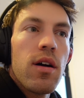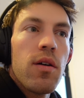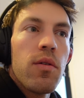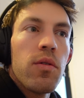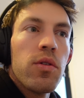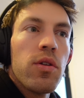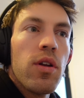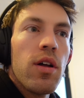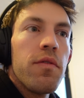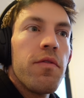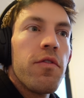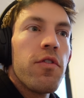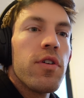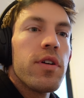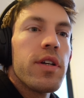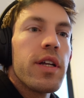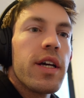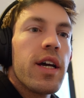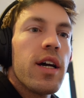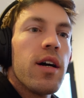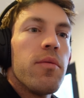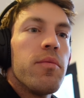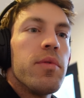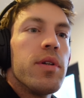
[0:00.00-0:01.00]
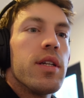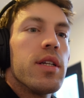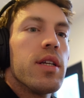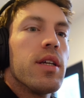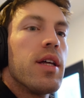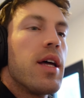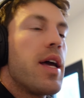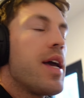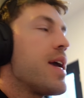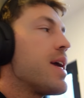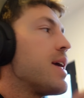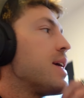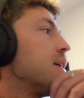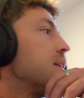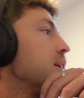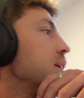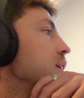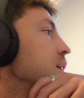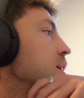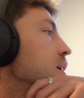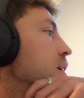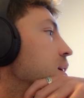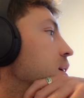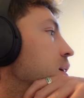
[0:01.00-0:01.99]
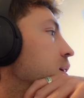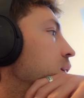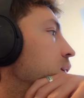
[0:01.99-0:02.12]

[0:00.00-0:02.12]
I'd love for it to come into 80,